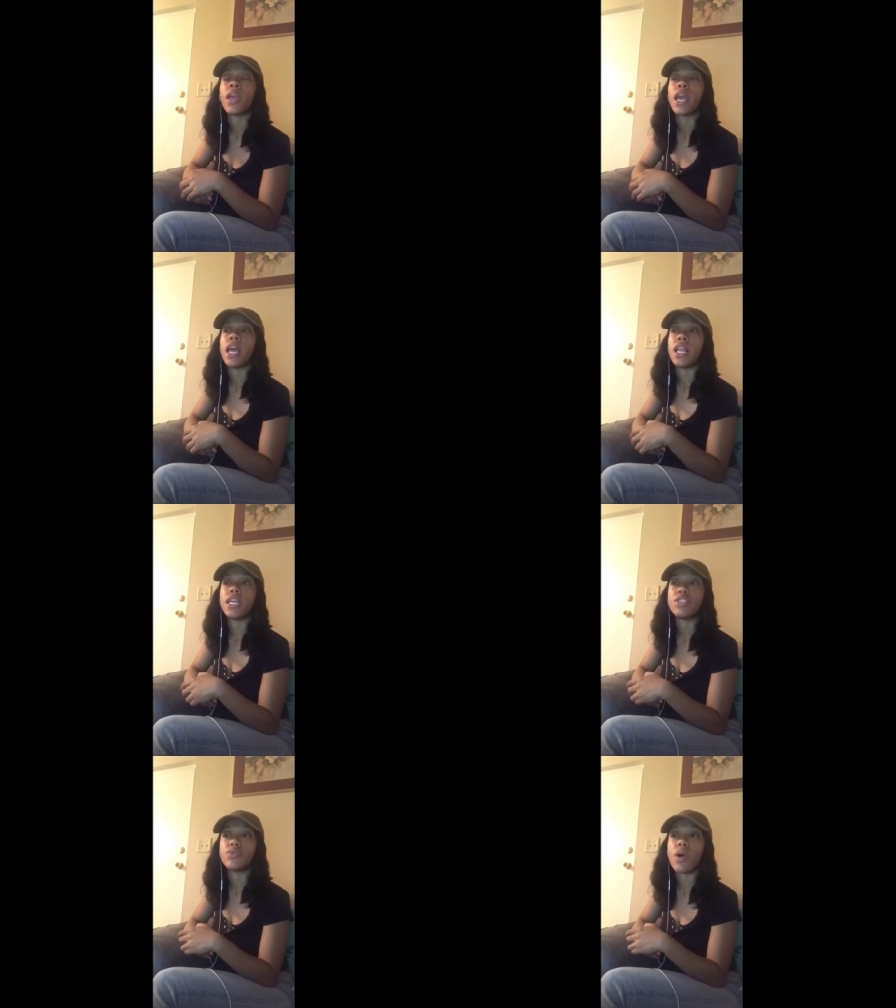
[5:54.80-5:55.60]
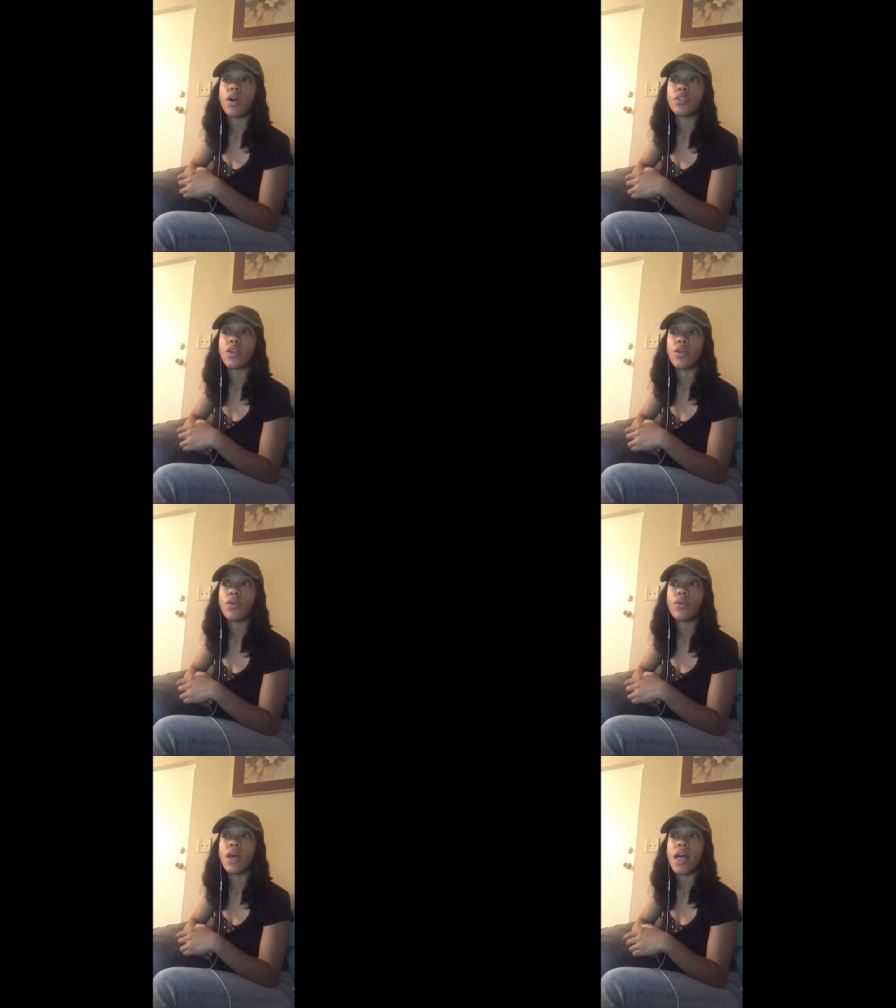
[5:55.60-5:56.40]
and let you all
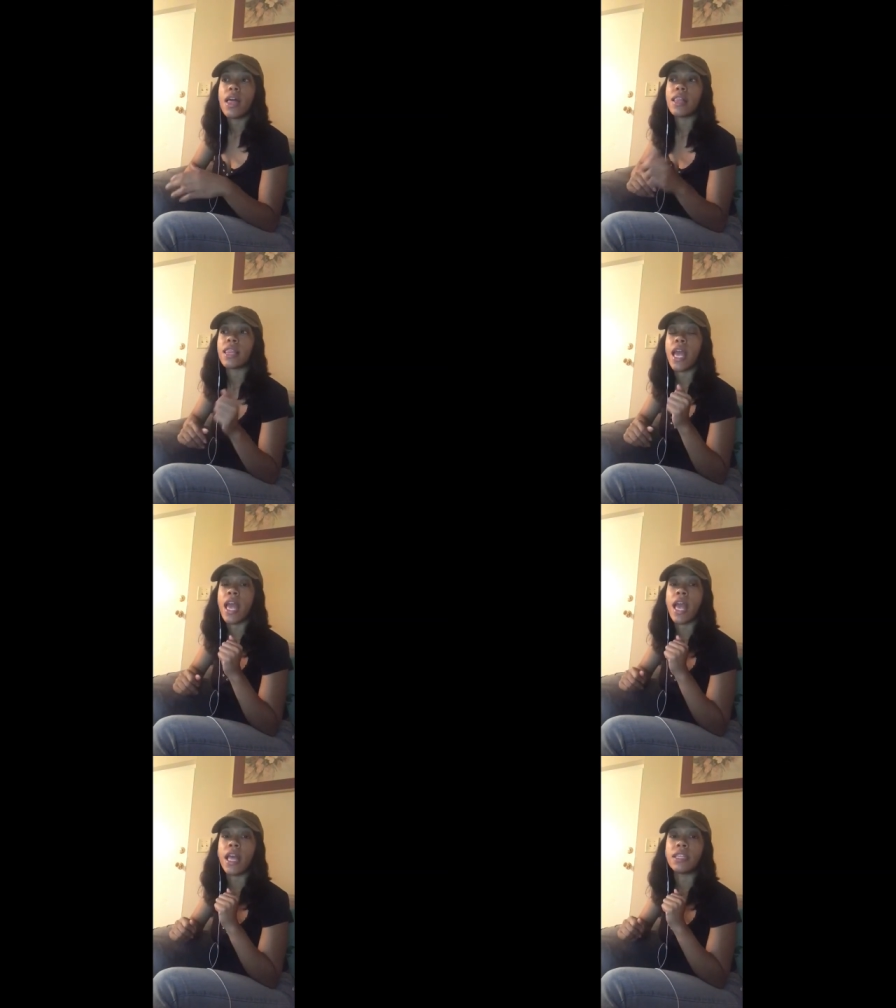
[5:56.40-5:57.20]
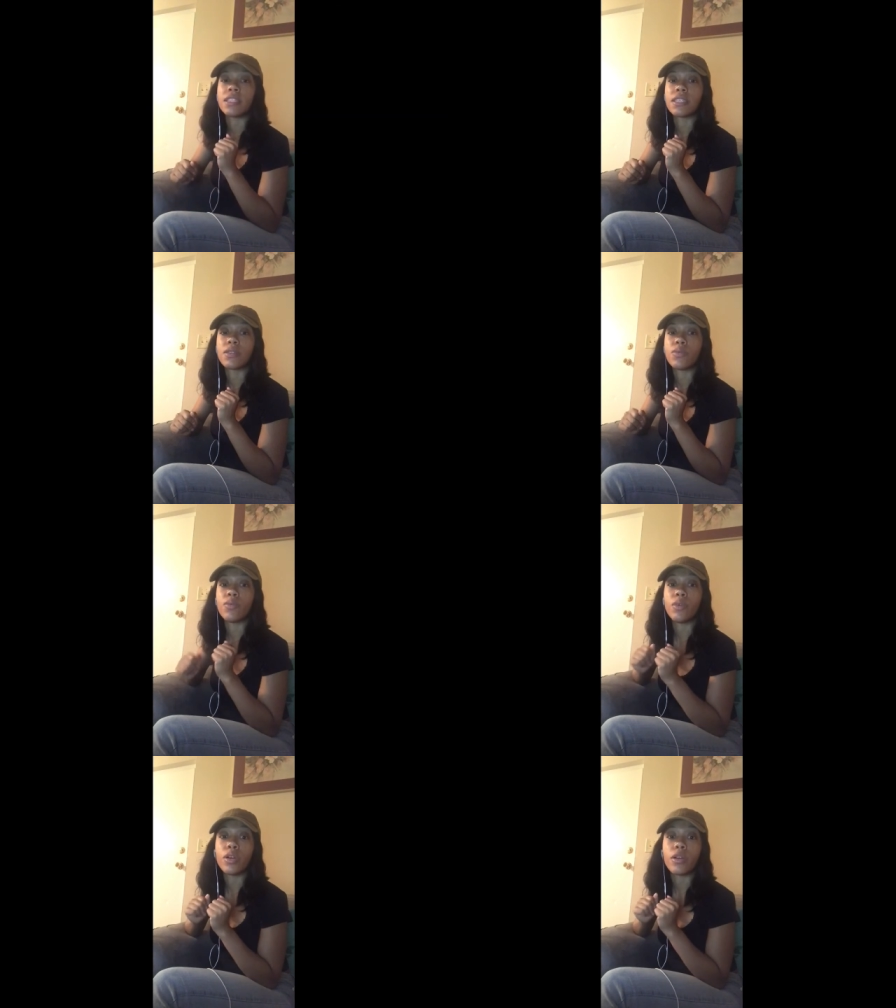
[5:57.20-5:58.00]
know that
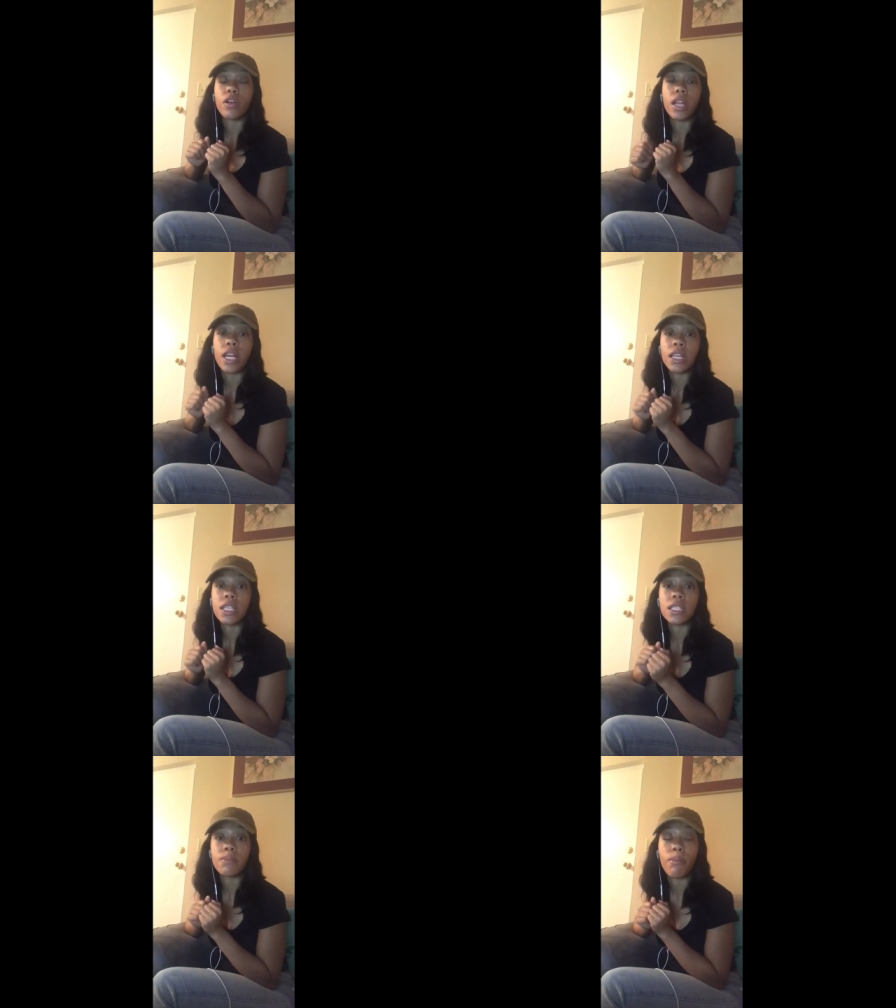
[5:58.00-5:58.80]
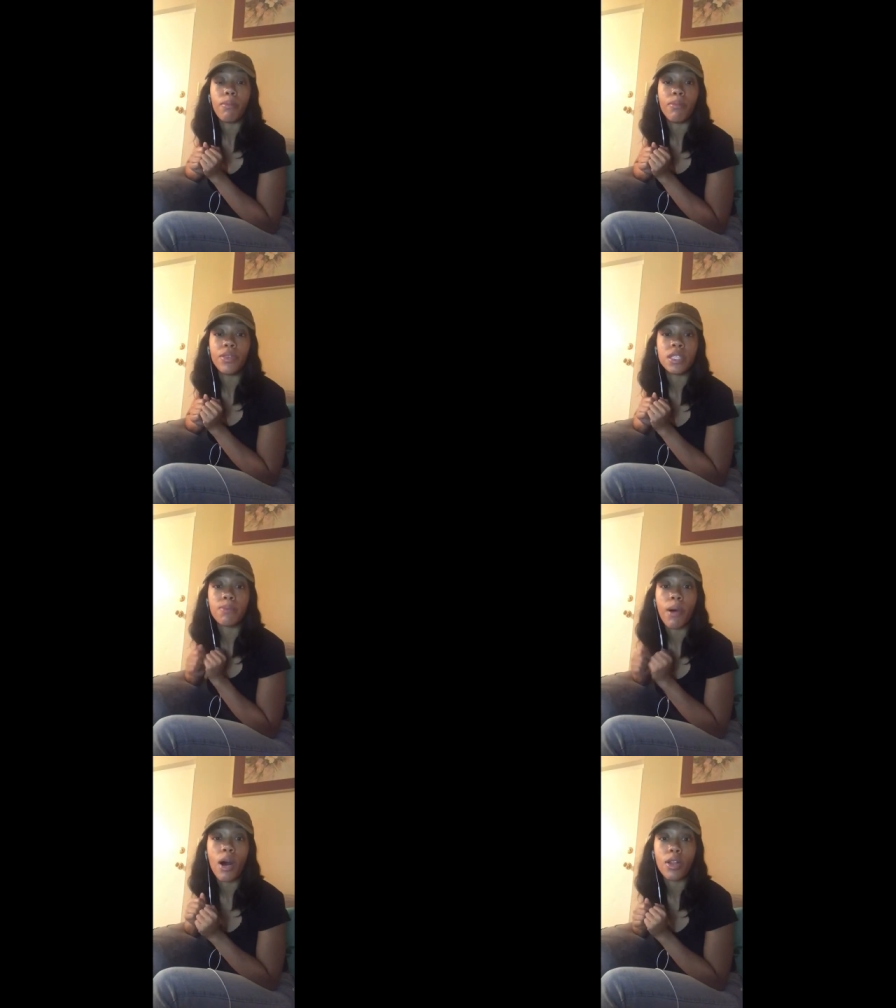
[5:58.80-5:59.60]
we're gonna get this this
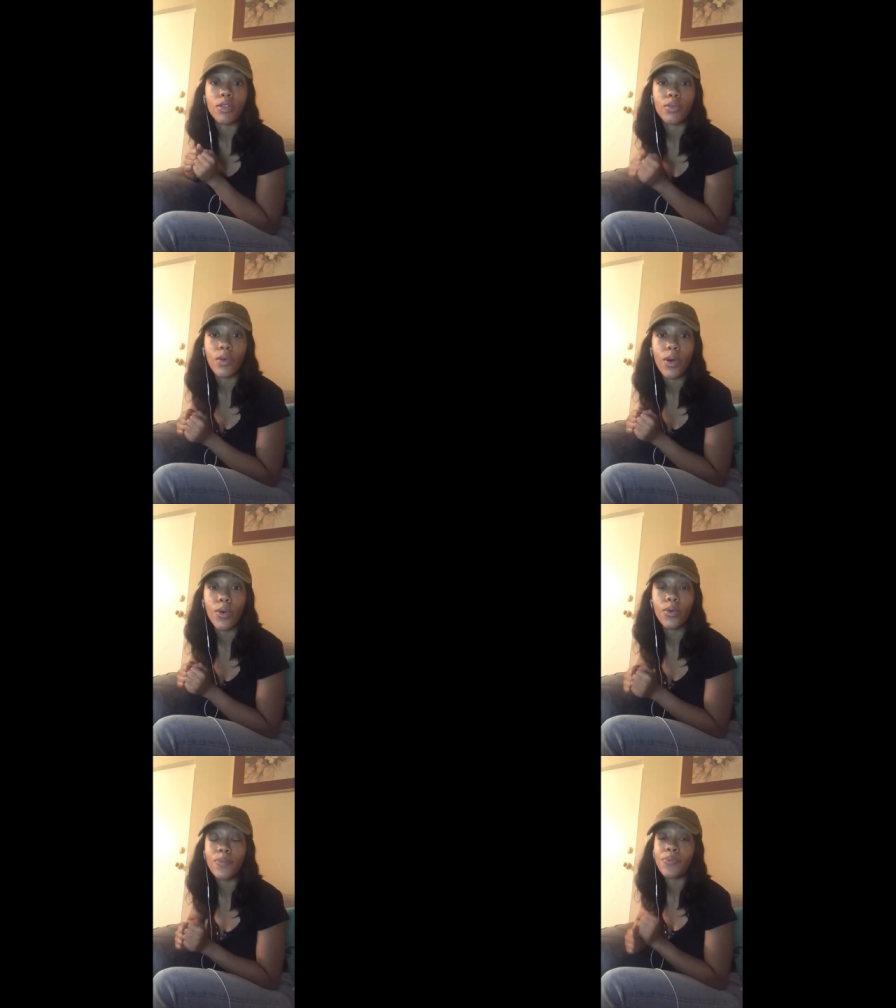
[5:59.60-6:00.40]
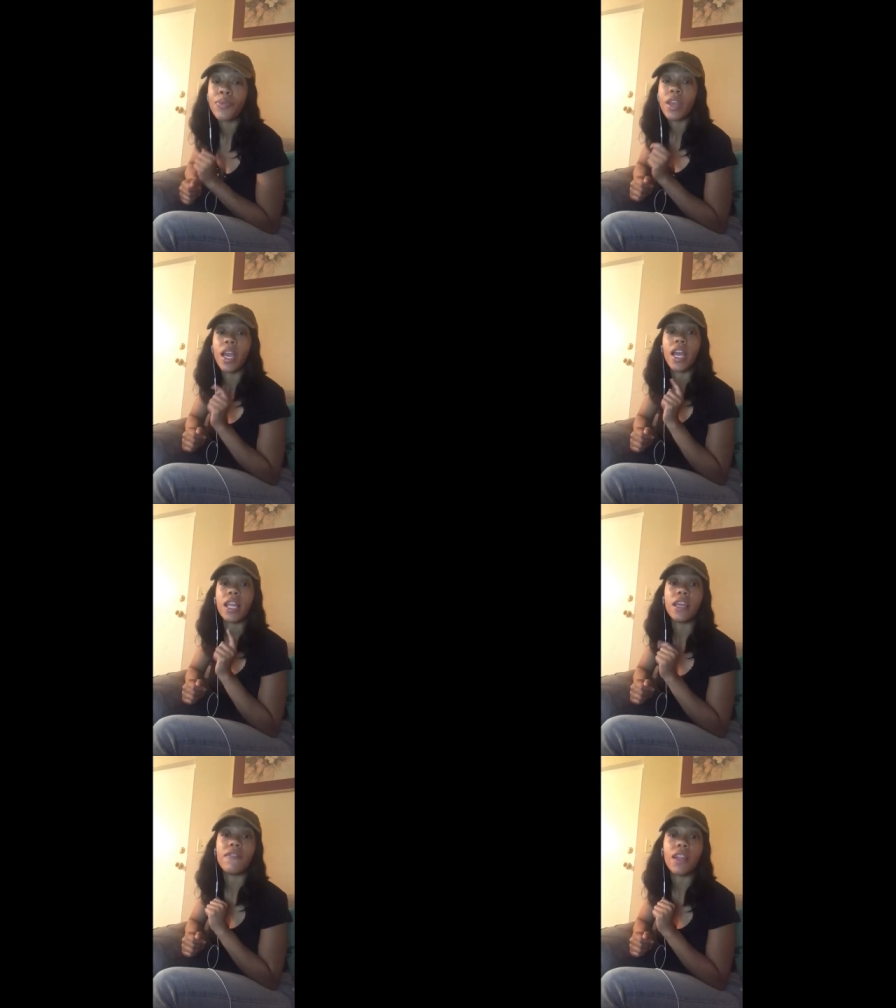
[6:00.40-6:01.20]
ball on the road and
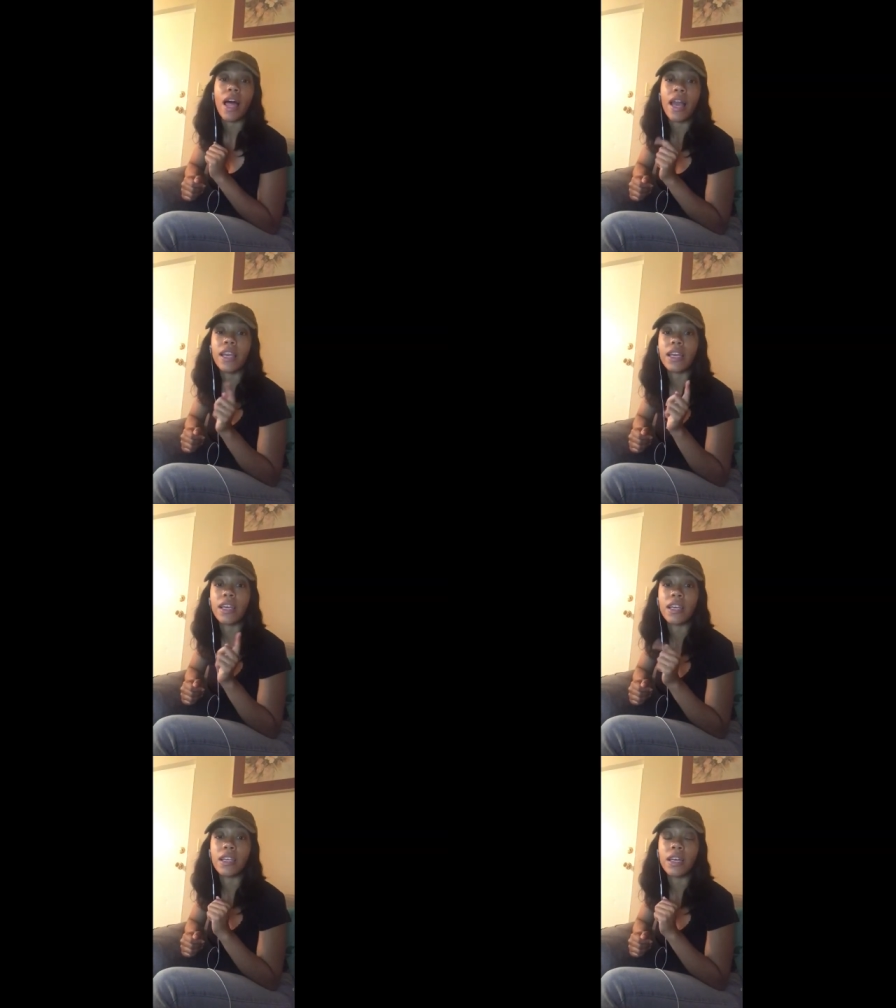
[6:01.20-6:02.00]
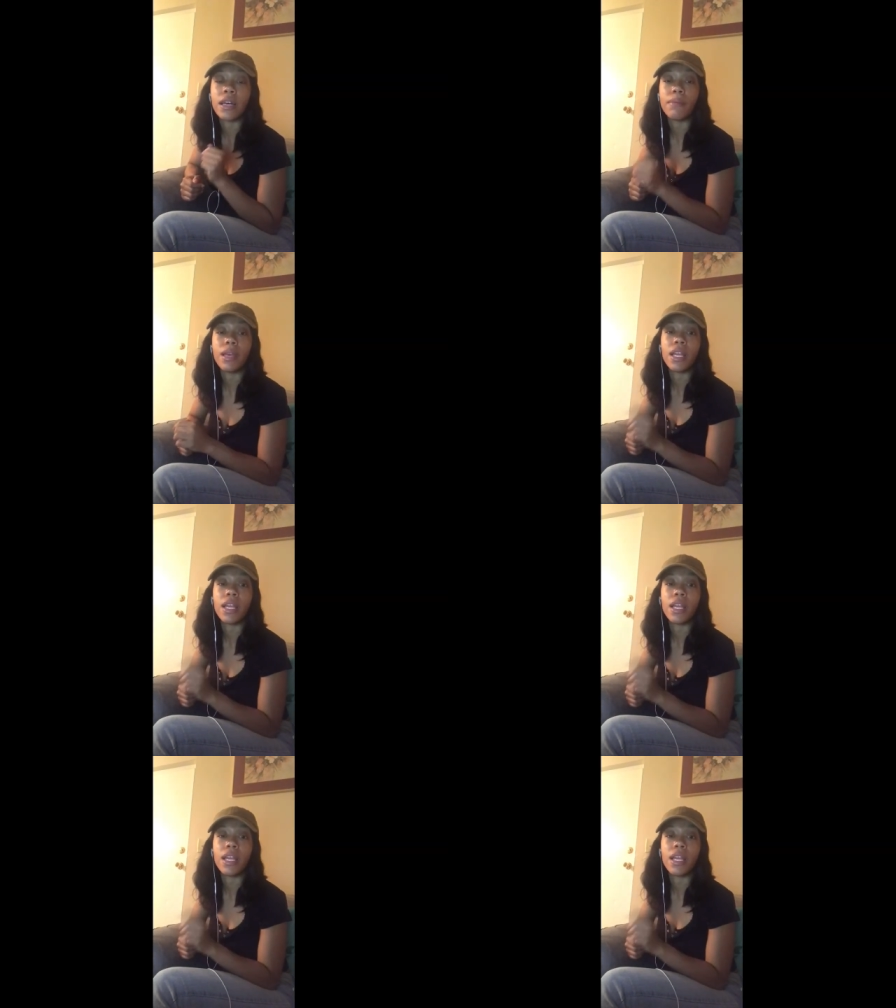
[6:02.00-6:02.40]
leave a like and a comment